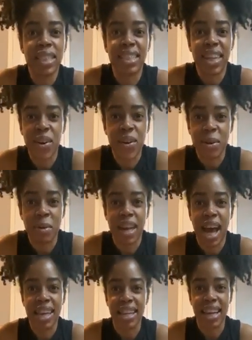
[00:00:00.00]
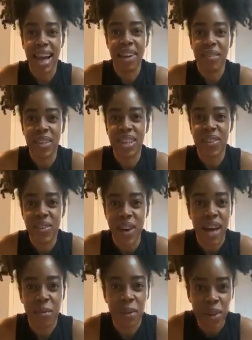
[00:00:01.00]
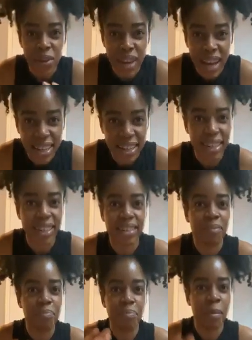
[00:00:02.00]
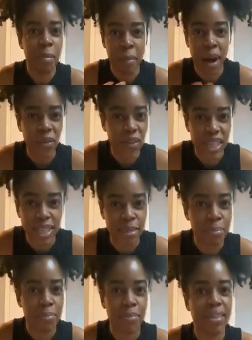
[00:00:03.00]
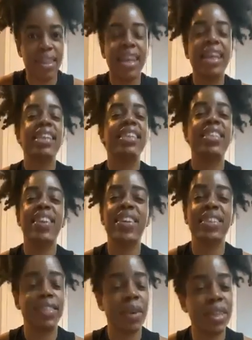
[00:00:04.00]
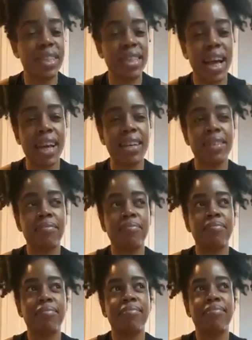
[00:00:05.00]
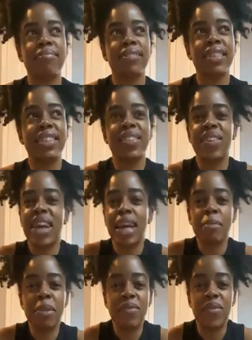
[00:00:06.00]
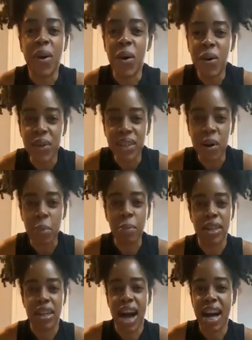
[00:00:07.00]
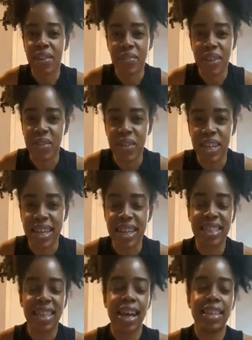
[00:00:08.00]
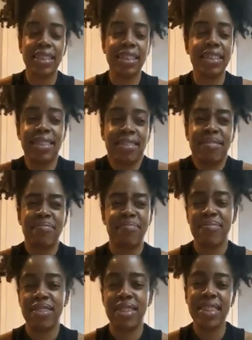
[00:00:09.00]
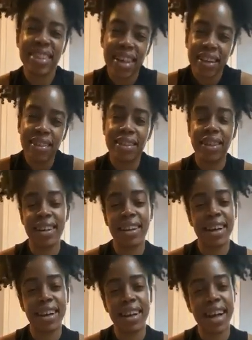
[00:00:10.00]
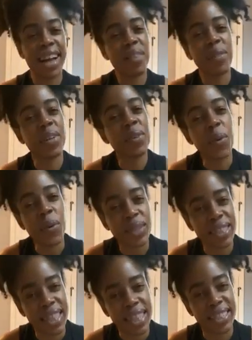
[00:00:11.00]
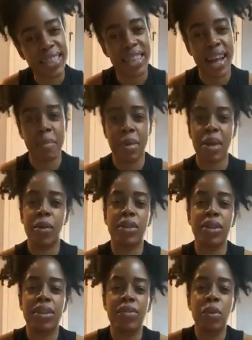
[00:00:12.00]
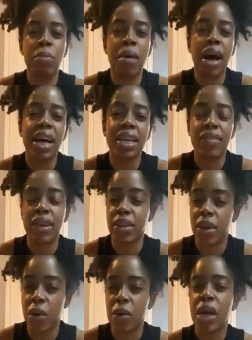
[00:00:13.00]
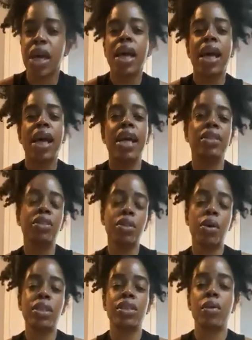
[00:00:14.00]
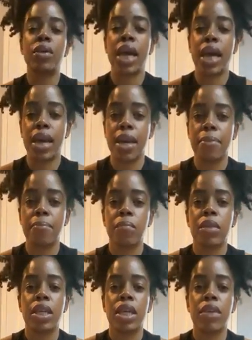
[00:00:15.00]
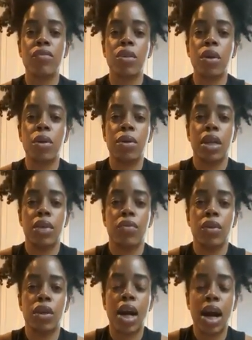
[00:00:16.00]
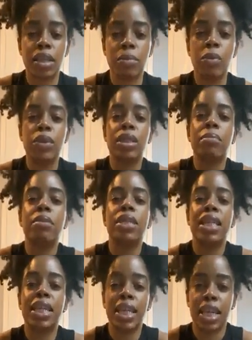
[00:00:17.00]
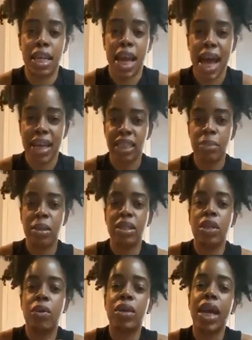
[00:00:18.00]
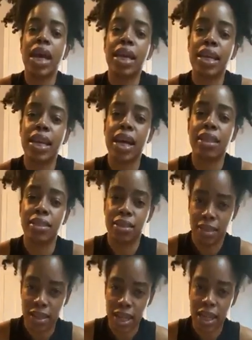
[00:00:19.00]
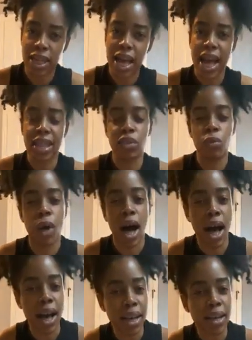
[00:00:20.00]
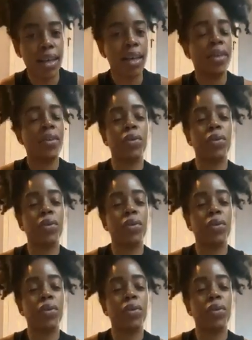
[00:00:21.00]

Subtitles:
suck on him tonight. Like, I don't want to do it. I don't want to go down there and put my mouth on his, so it's like, you don't got to be vulgar or pornographic with it. It's like, just, I don't want to do oral sex tonight, babe. Or if you mind if I don't. And, it's okay if you're comfortable with them digging. Ask them, is it okay? Can I dig? And ask why?